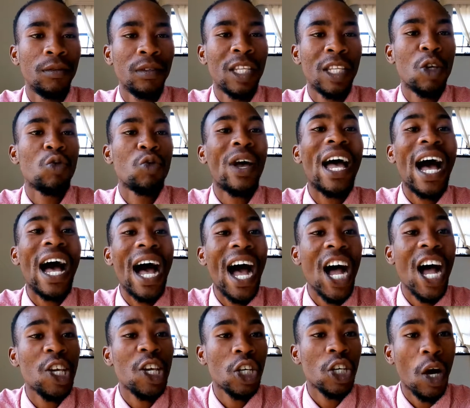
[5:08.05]
That's why
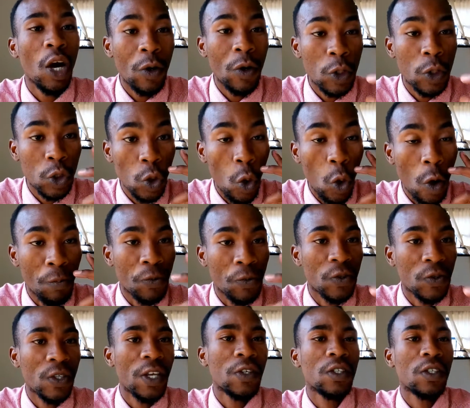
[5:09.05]
Aasha was so
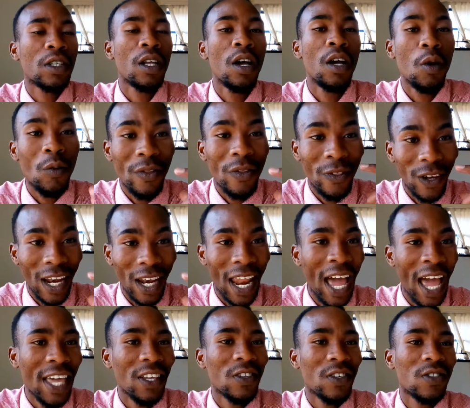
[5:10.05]
obsessed with
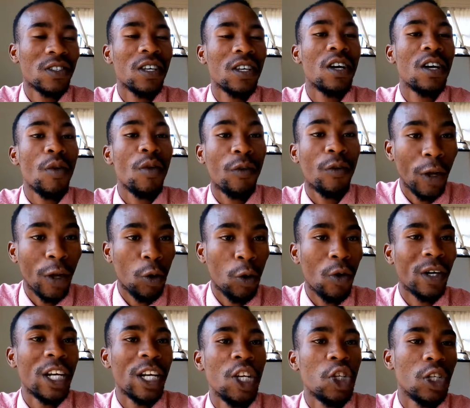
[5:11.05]
likes, with
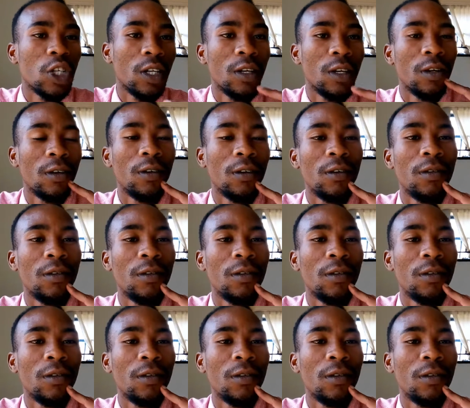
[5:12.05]
recognition.